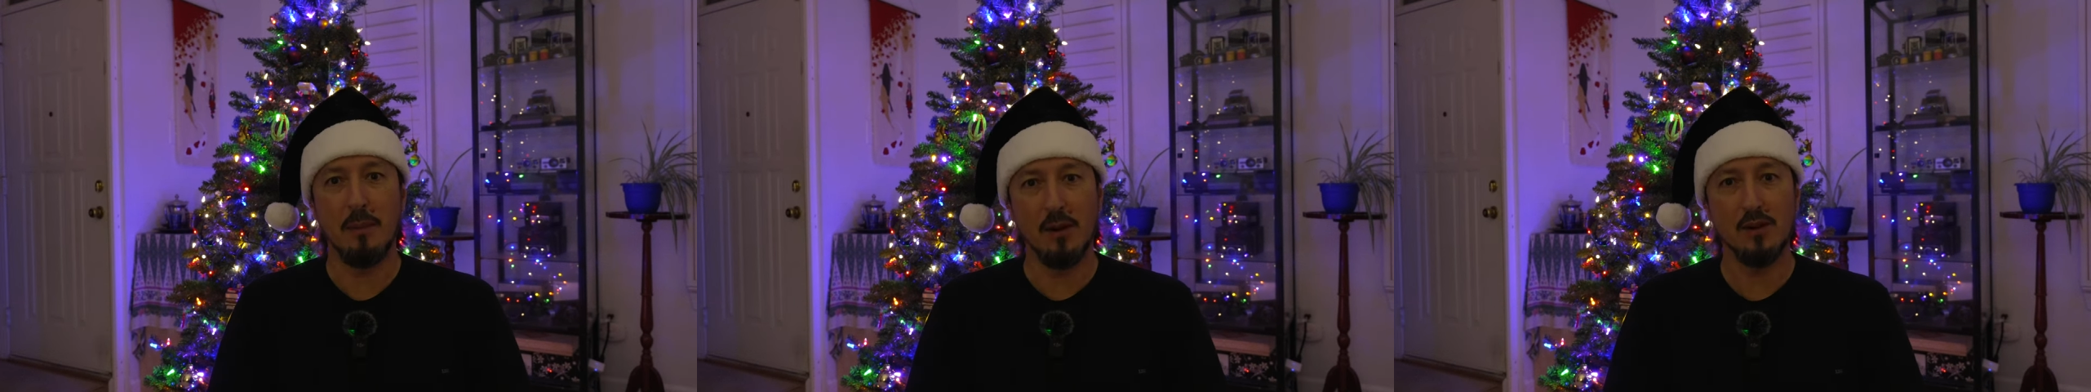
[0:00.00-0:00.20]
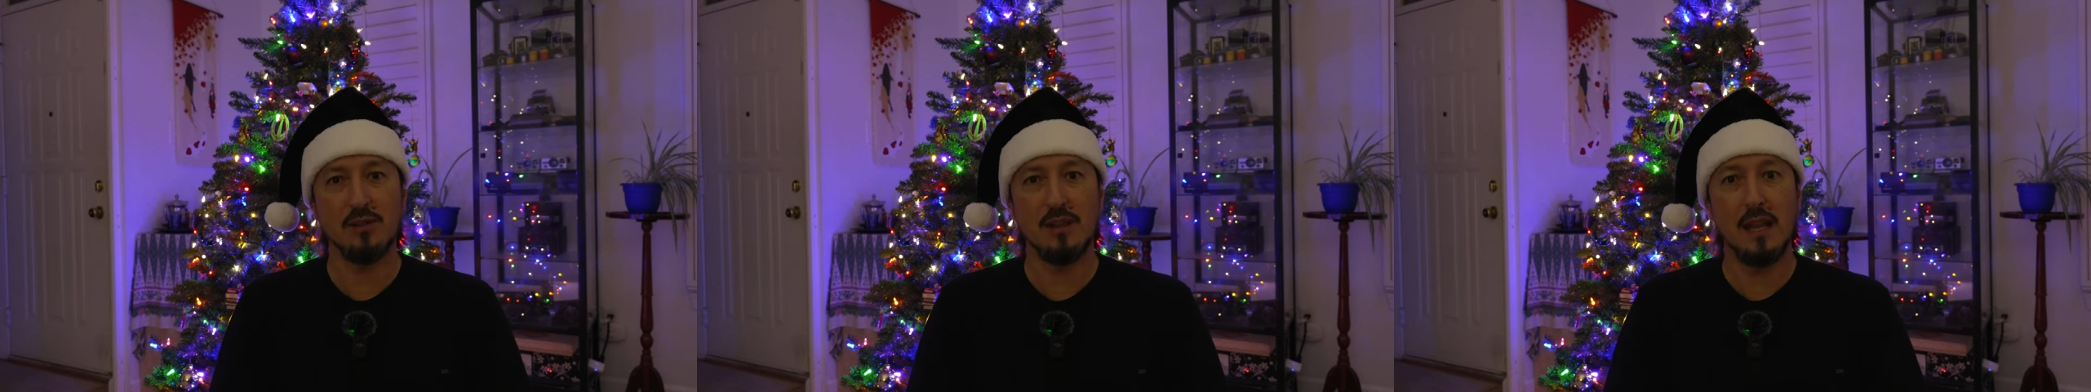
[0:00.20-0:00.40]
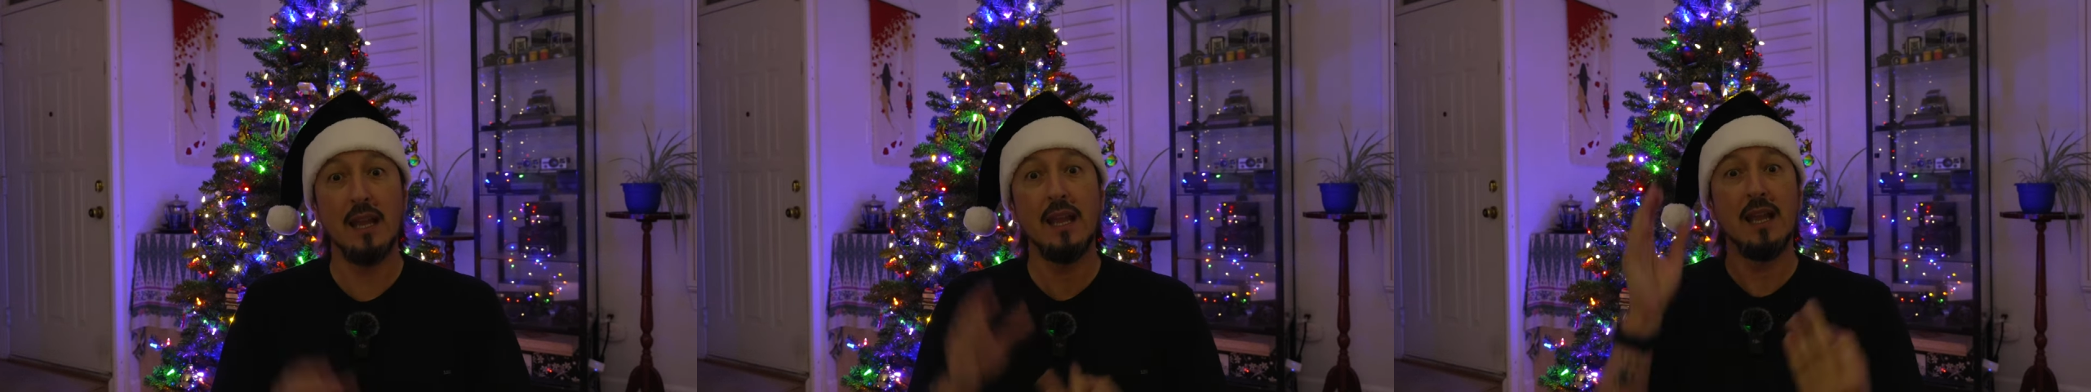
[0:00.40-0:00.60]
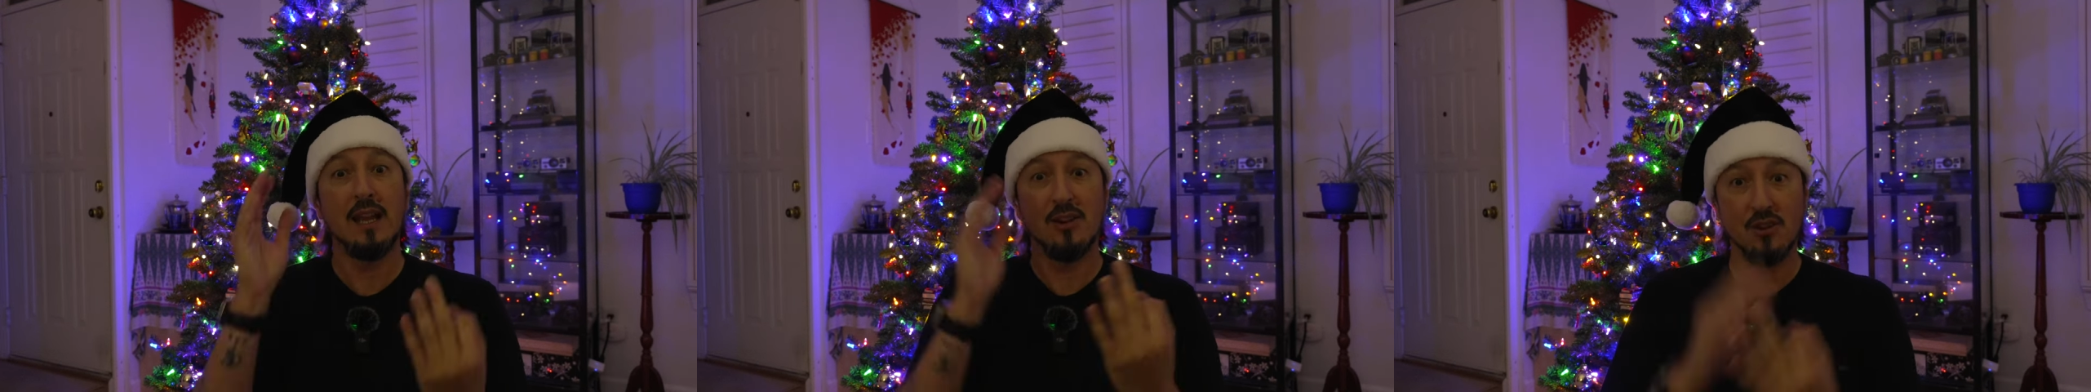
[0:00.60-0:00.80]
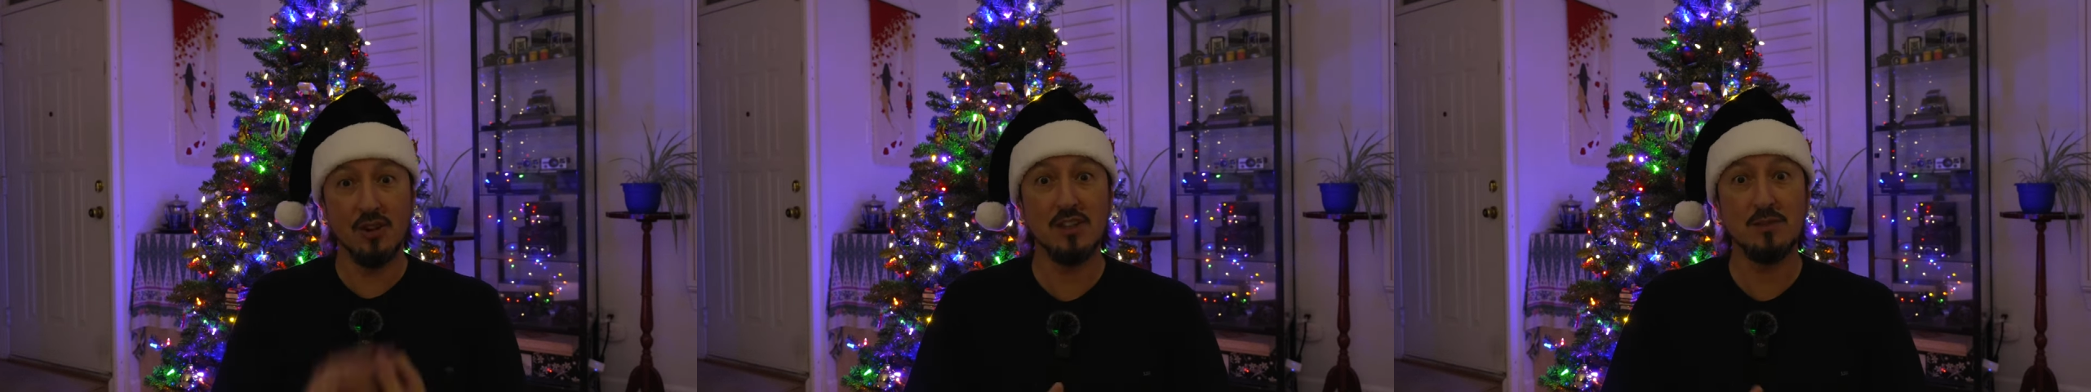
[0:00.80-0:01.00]
birthday,
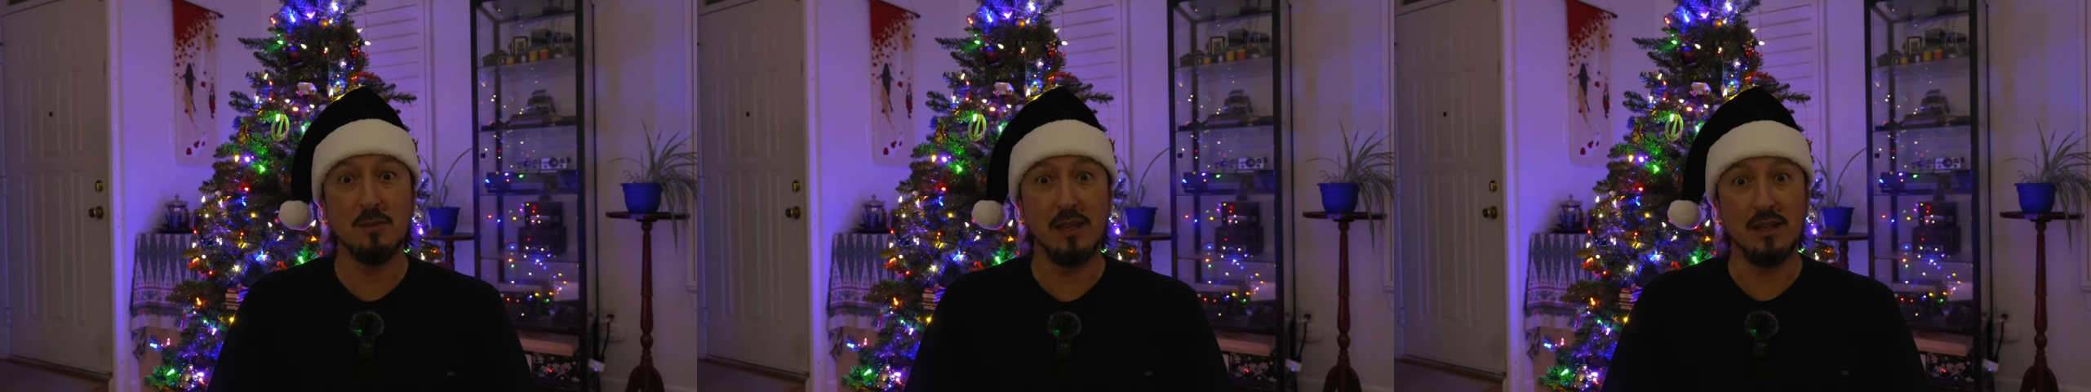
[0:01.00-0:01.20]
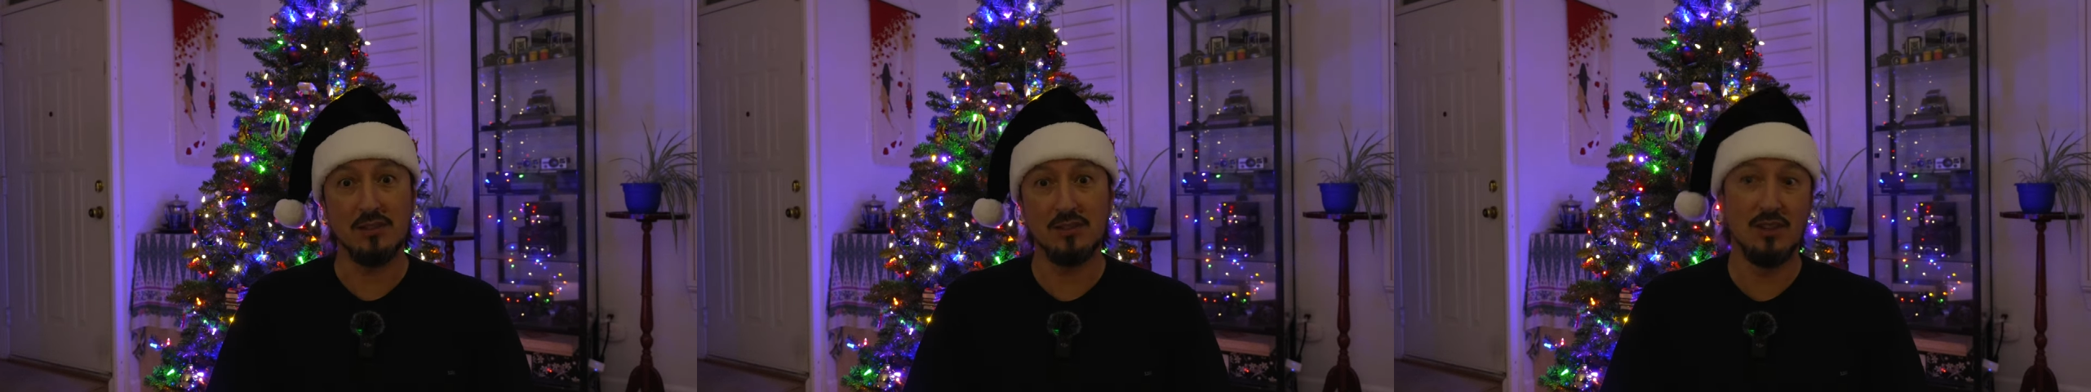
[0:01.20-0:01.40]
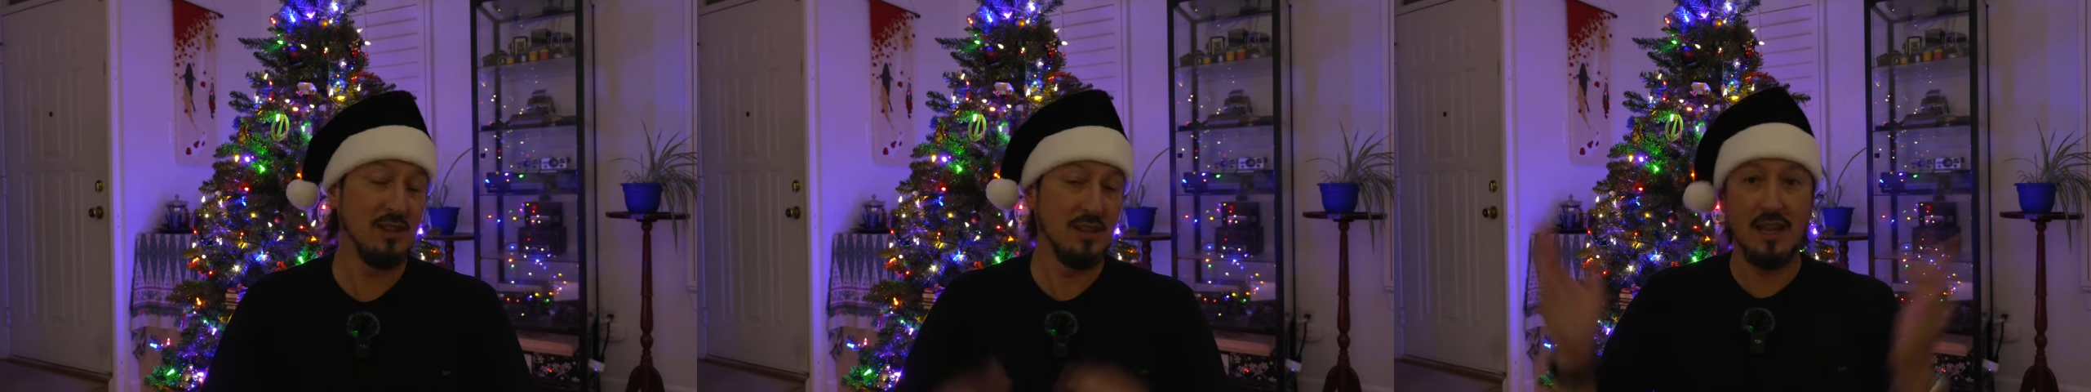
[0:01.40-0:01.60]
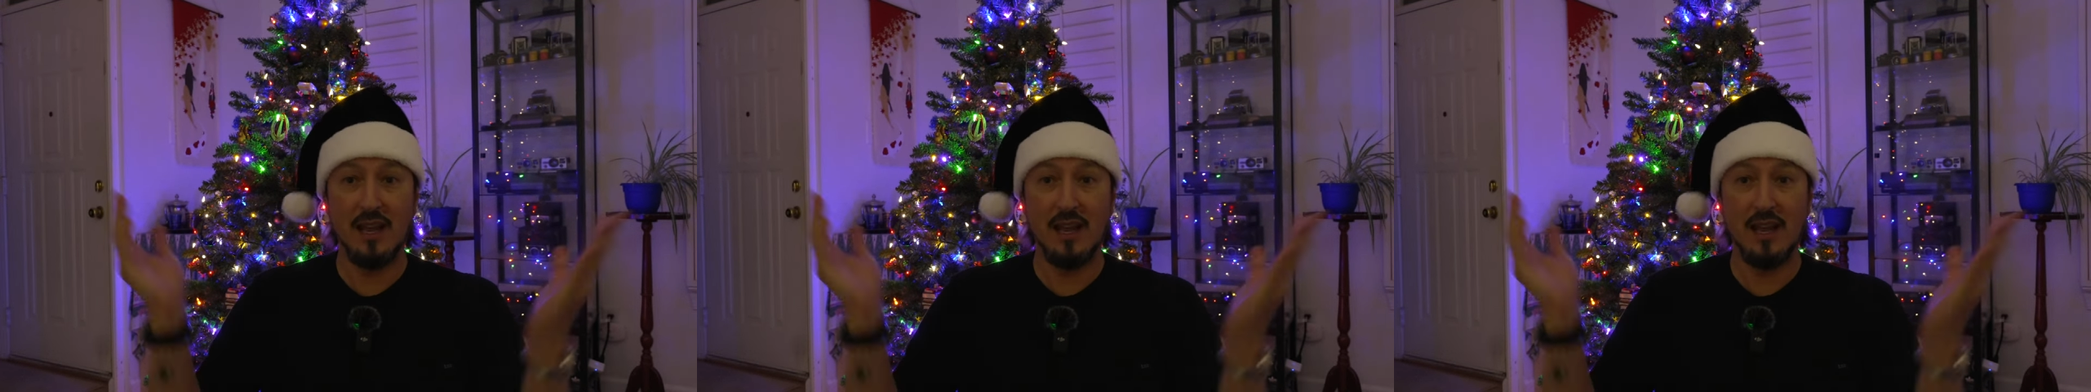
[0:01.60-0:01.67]
Christmas.